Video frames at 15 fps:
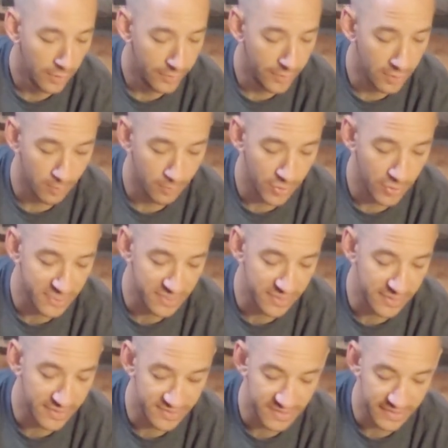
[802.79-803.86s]
The other plus to
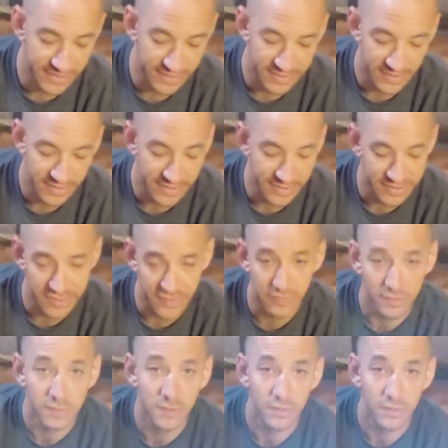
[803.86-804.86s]
this is this.